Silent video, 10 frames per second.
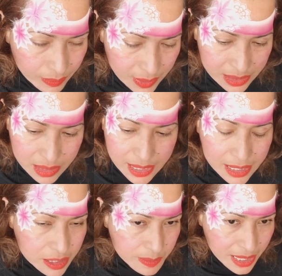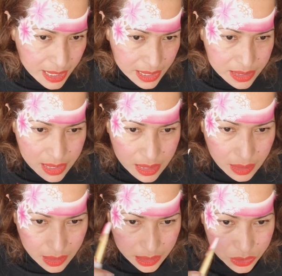This design is very easy.
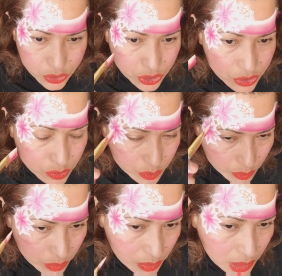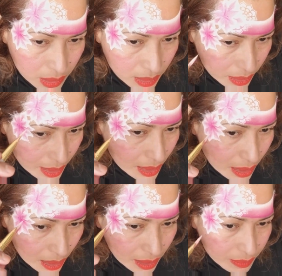It's just
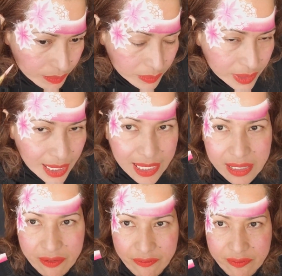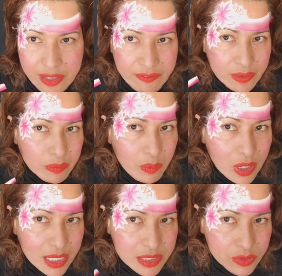the kind of the difficult
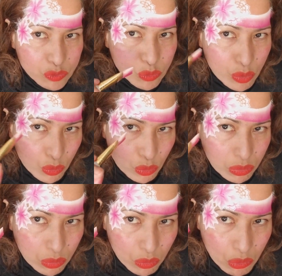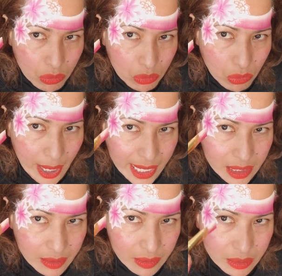part is
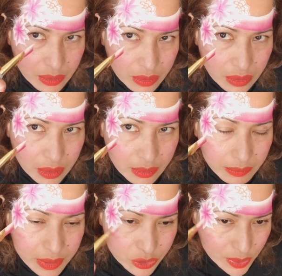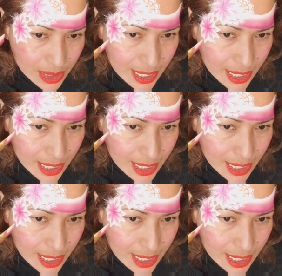wait between